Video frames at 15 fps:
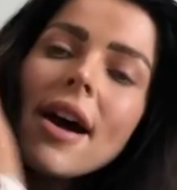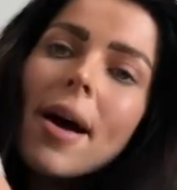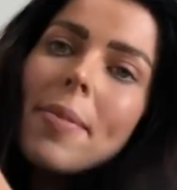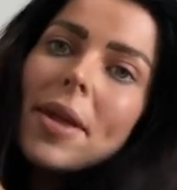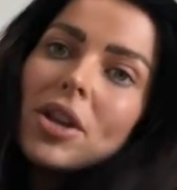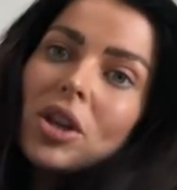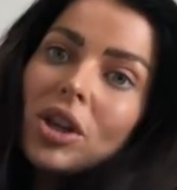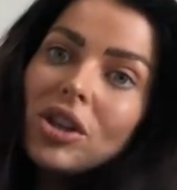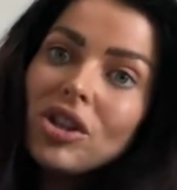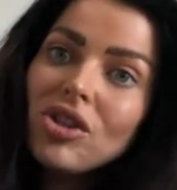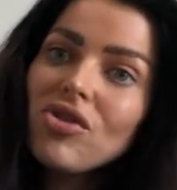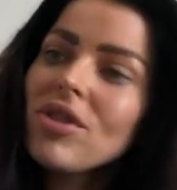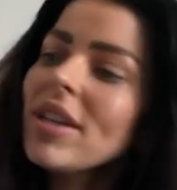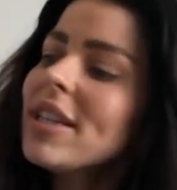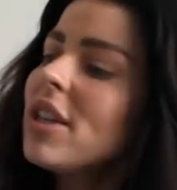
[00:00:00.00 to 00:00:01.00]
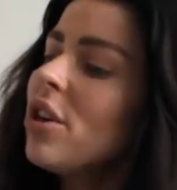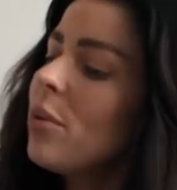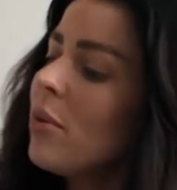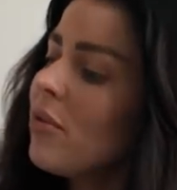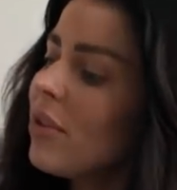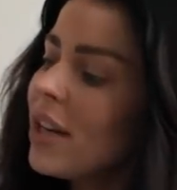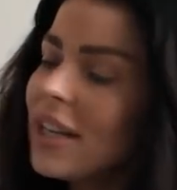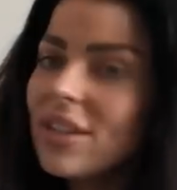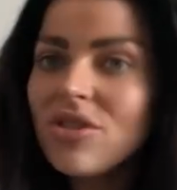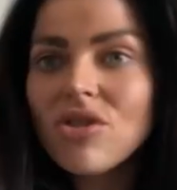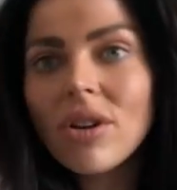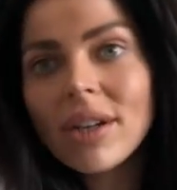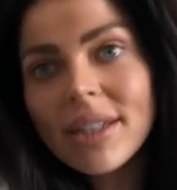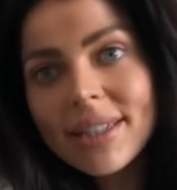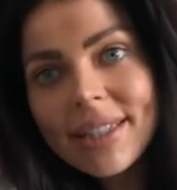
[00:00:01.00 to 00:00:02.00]
And then you can just dress it up with really
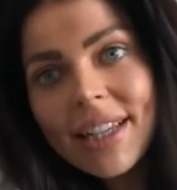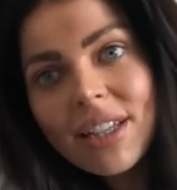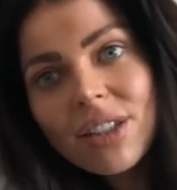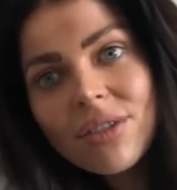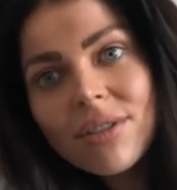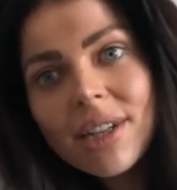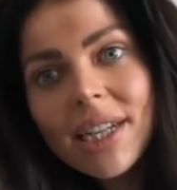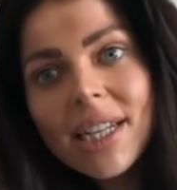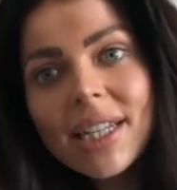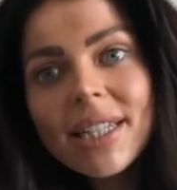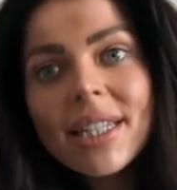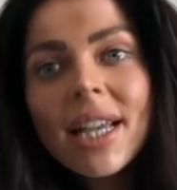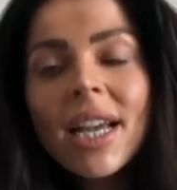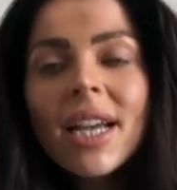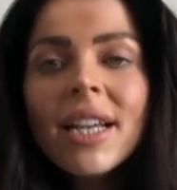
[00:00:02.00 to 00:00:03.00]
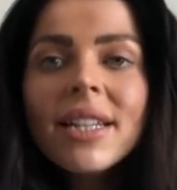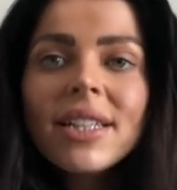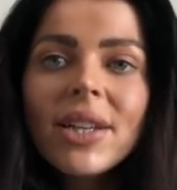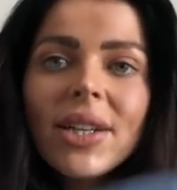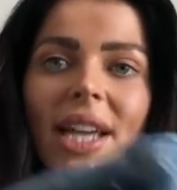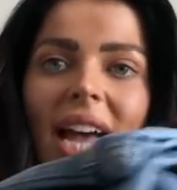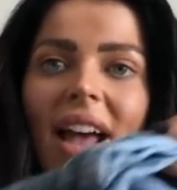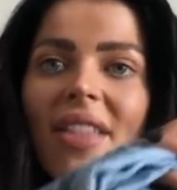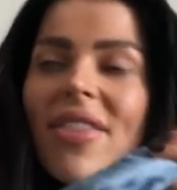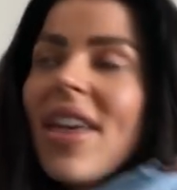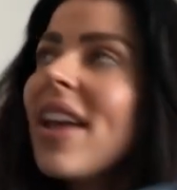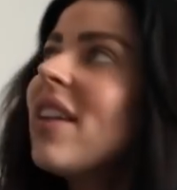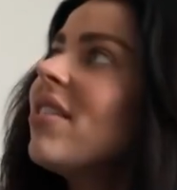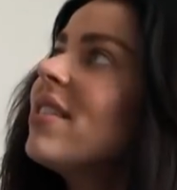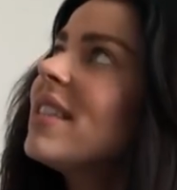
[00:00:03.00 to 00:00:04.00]
strong accessories. So yeah,
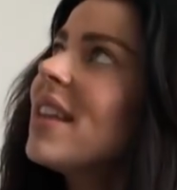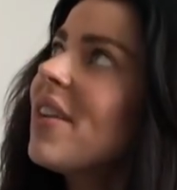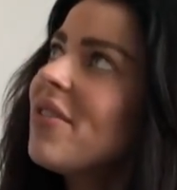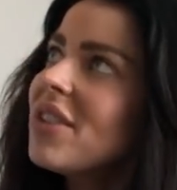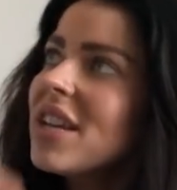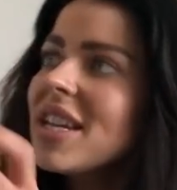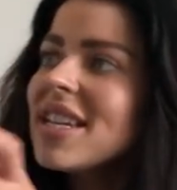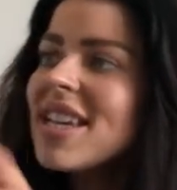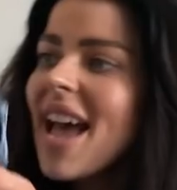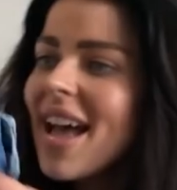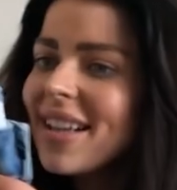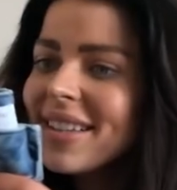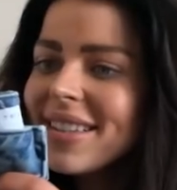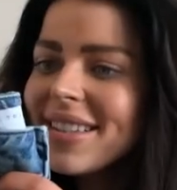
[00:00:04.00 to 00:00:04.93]
they are a definite yes.